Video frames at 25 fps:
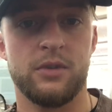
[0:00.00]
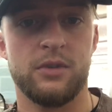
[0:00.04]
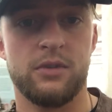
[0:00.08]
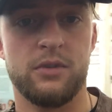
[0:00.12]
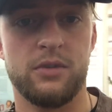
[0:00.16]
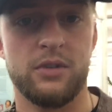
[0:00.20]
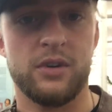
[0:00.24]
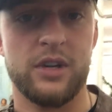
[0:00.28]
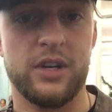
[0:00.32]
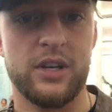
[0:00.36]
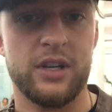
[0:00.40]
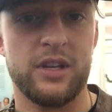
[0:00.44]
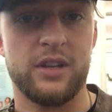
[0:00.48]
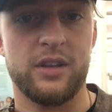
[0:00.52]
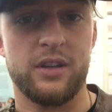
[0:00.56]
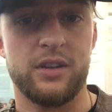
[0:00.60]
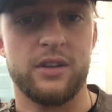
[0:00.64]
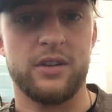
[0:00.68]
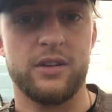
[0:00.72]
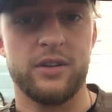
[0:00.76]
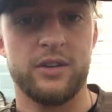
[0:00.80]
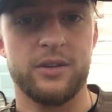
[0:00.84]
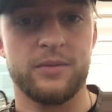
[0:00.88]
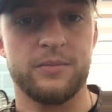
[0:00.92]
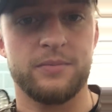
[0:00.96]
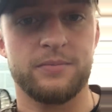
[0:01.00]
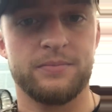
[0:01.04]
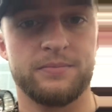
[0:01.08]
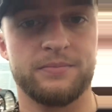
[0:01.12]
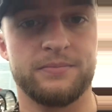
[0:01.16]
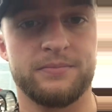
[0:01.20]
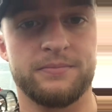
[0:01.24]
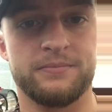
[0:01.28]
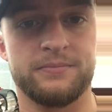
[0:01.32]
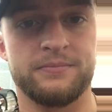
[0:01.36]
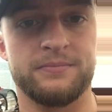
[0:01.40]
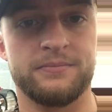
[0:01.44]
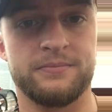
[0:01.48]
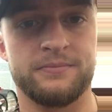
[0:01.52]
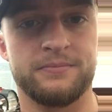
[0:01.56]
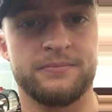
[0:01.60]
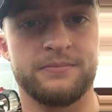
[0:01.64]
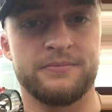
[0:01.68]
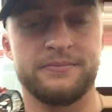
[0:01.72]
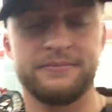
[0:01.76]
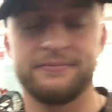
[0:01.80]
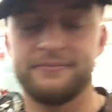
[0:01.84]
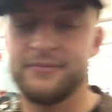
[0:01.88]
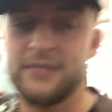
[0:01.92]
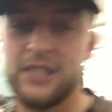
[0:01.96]
Right here.
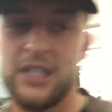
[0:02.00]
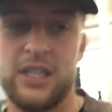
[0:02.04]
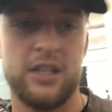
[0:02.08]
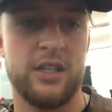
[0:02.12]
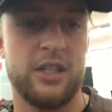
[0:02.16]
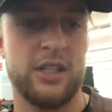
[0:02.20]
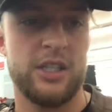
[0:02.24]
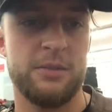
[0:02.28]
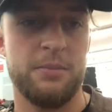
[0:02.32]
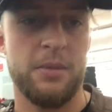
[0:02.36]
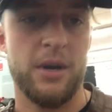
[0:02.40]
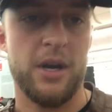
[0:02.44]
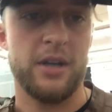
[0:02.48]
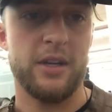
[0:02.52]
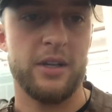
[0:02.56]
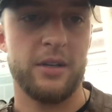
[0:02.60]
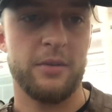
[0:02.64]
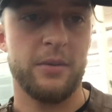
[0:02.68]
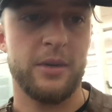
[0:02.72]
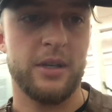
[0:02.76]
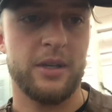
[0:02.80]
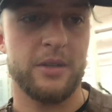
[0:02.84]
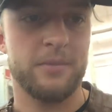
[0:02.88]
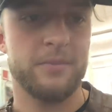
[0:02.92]
Spotted me.